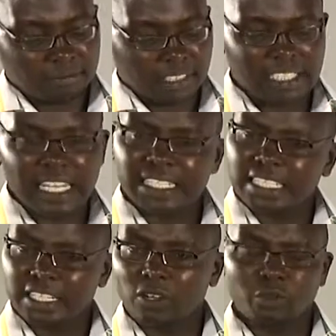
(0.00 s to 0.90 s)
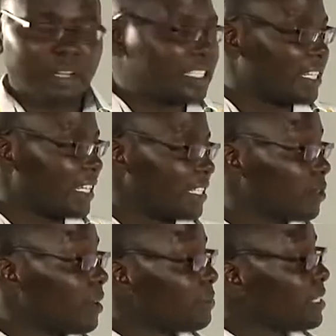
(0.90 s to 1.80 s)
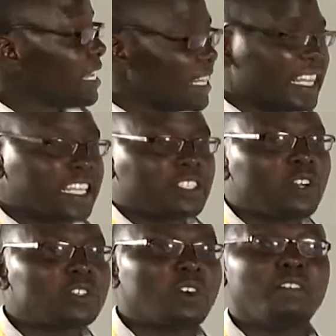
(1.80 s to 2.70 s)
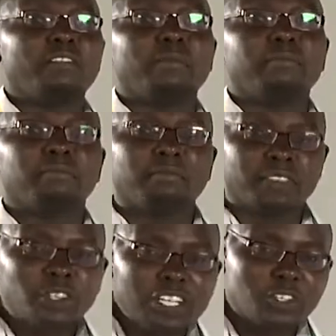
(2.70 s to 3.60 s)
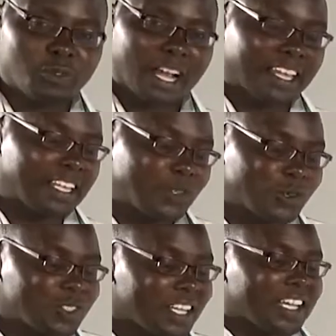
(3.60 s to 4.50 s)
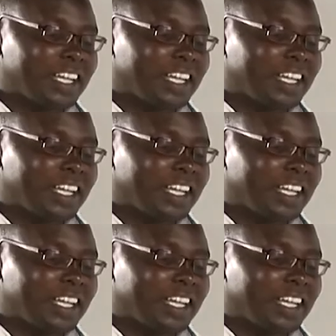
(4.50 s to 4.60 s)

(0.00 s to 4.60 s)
It doesn't sound quite right. So I'm saying that the choice of the unit to actually use,